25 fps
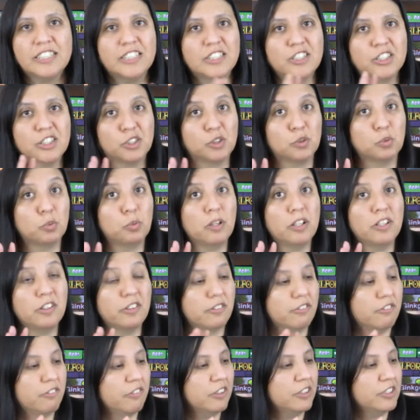is just
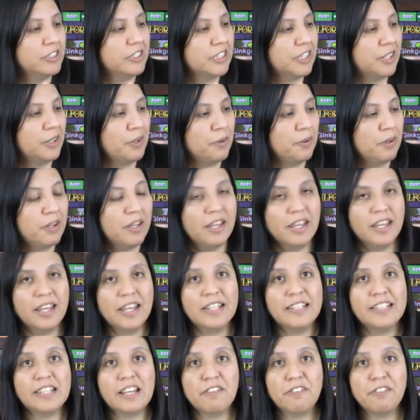wonderful. So
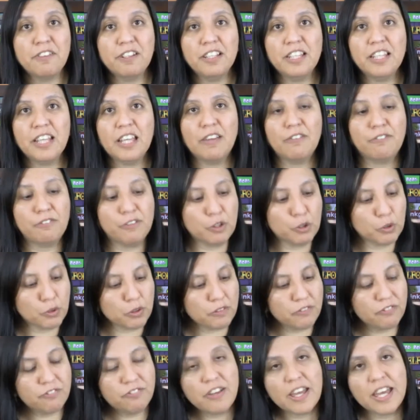definitely, if
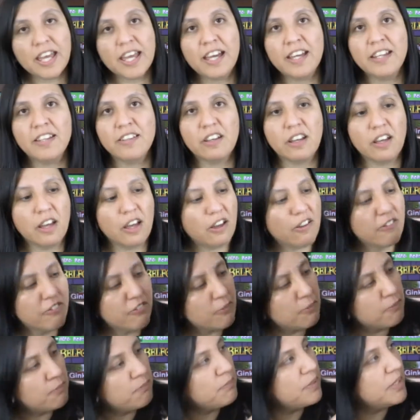you're a fan
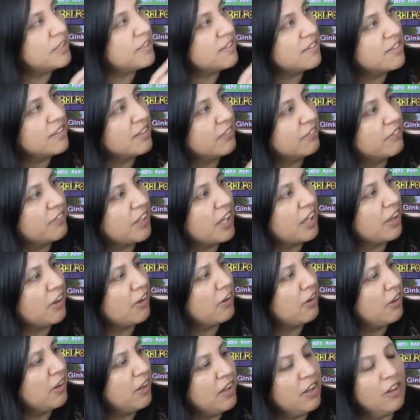of Mystic
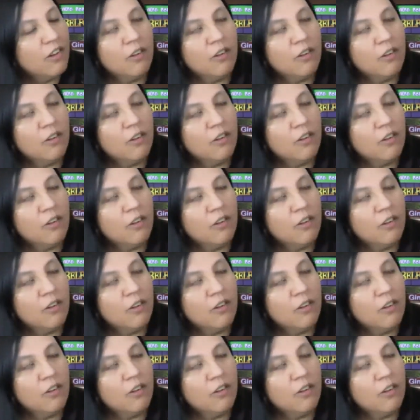Vale,